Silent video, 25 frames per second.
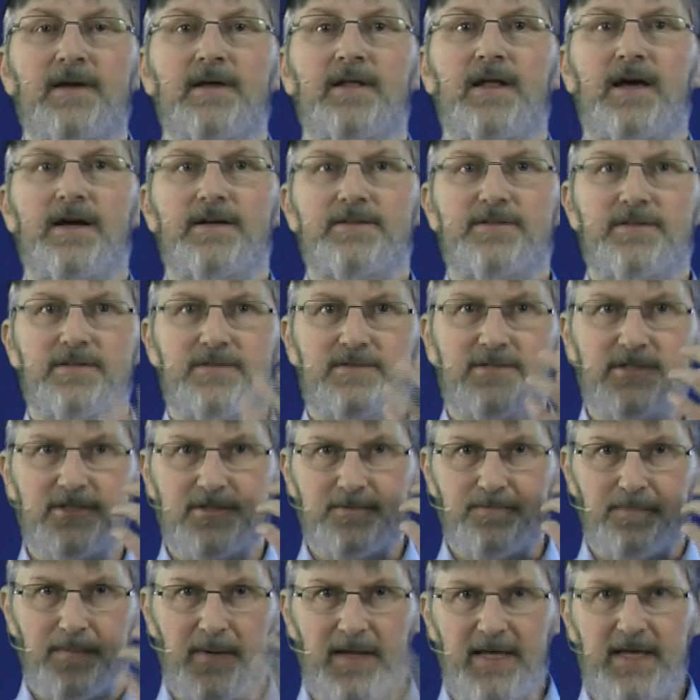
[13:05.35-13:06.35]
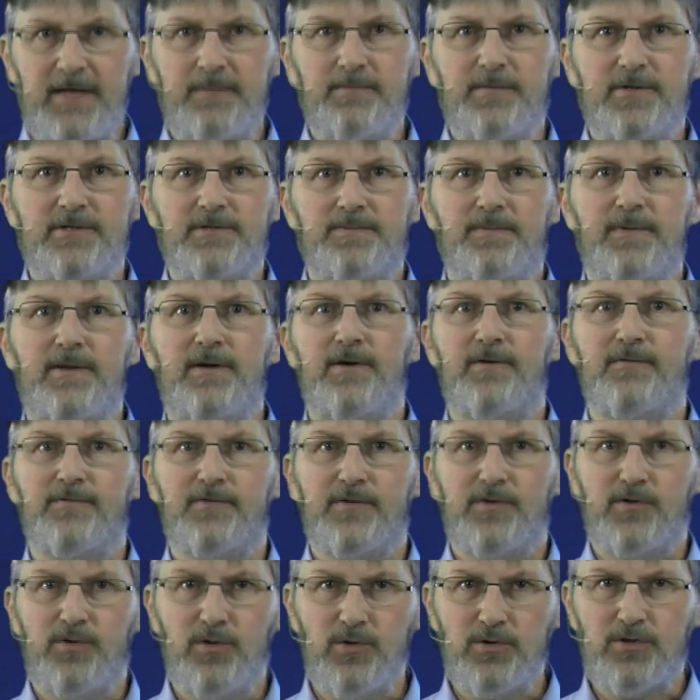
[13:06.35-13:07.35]
Like the display must be
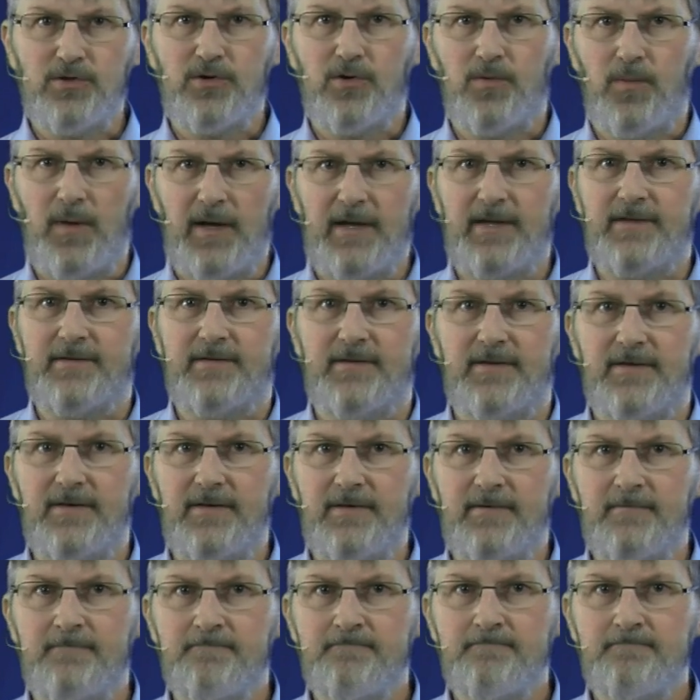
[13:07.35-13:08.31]
of good quality.